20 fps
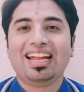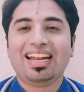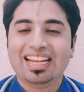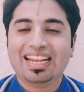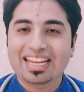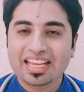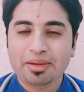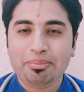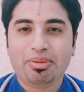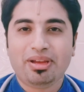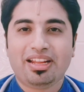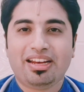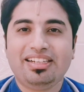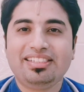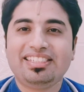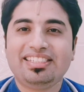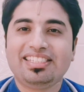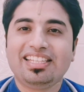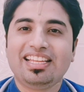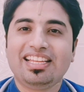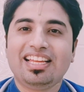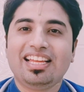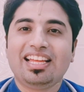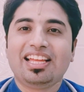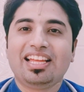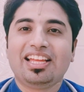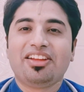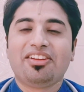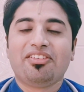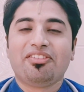Dear parents,
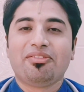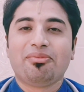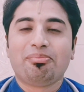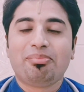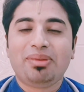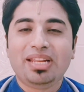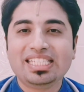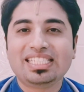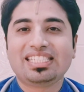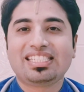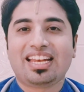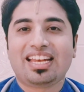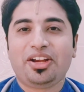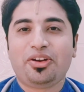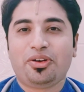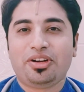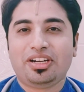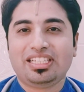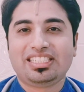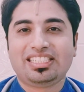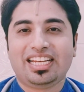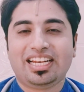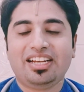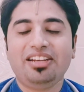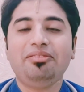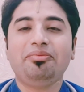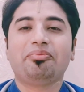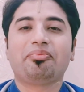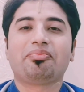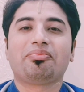please try to understand.